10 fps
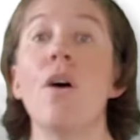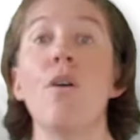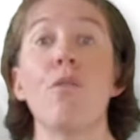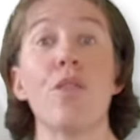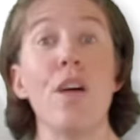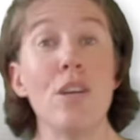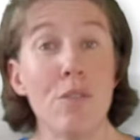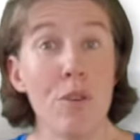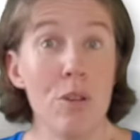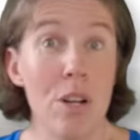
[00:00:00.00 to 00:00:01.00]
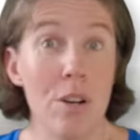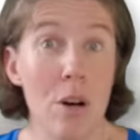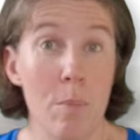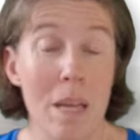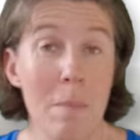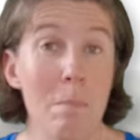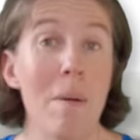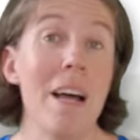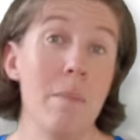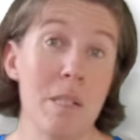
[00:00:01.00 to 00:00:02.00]
For those of you who don't know me,
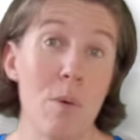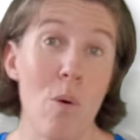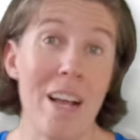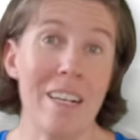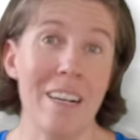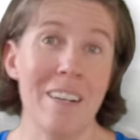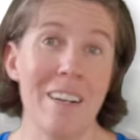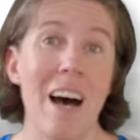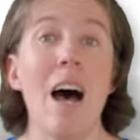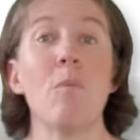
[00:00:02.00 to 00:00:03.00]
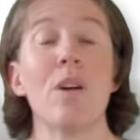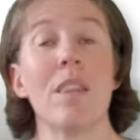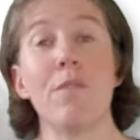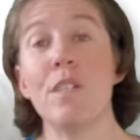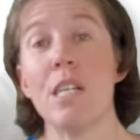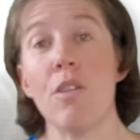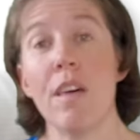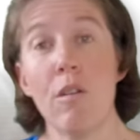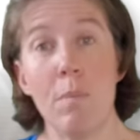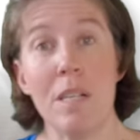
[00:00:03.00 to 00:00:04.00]
my name is Maryke. I'm one of the
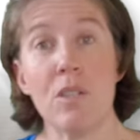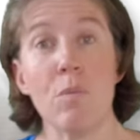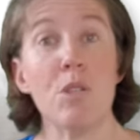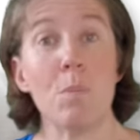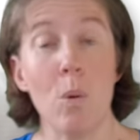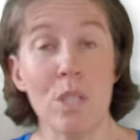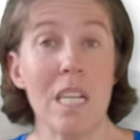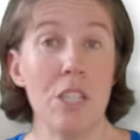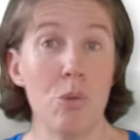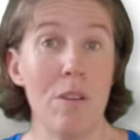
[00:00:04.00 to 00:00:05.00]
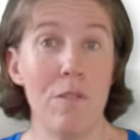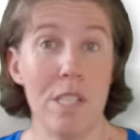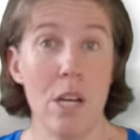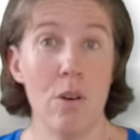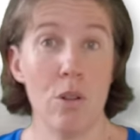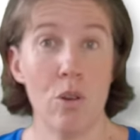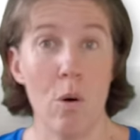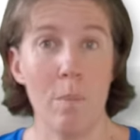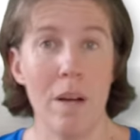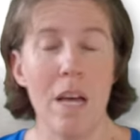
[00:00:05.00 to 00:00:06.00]
physiotherapists from
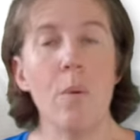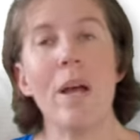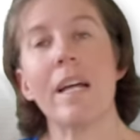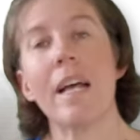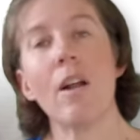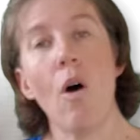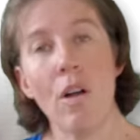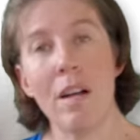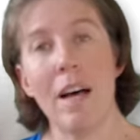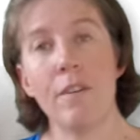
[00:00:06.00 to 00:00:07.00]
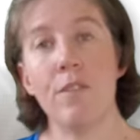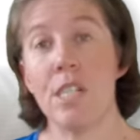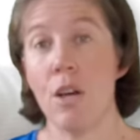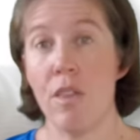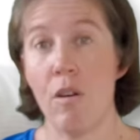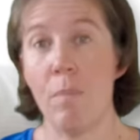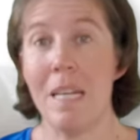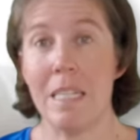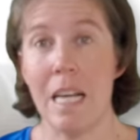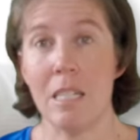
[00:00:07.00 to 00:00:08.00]
sportsinjuryphysio.com, where you can get online physiotherapy
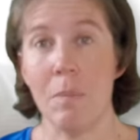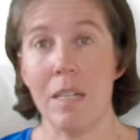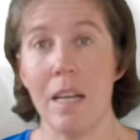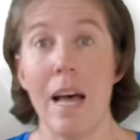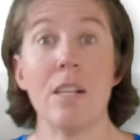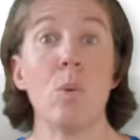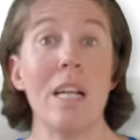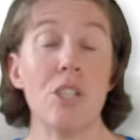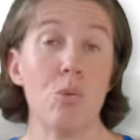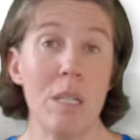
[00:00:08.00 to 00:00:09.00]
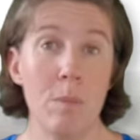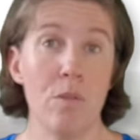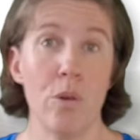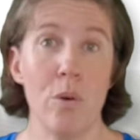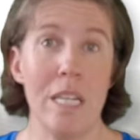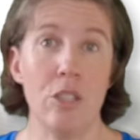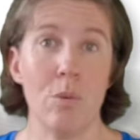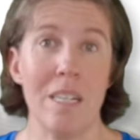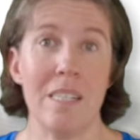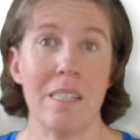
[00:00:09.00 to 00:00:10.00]
assessment as well as treatment for your
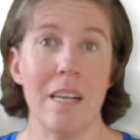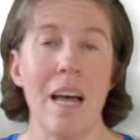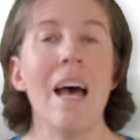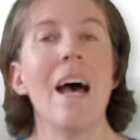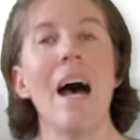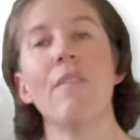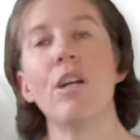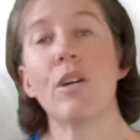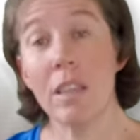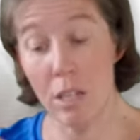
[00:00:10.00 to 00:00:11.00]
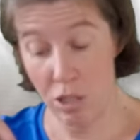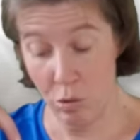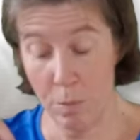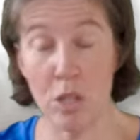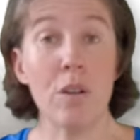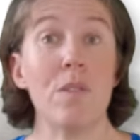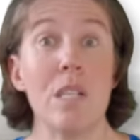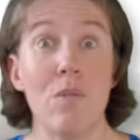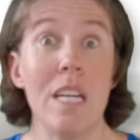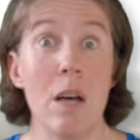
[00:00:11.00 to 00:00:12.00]
injuries. Have a look at the description of
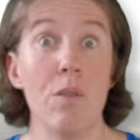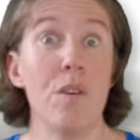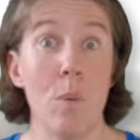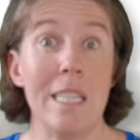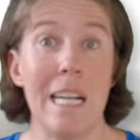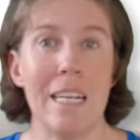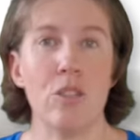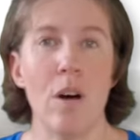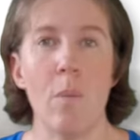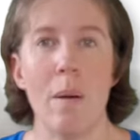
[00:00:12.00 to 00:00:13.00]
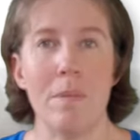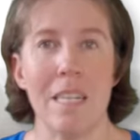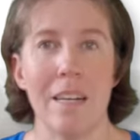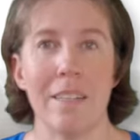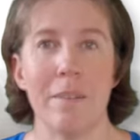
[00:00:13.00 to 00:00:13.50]
this video if you want a link to our website.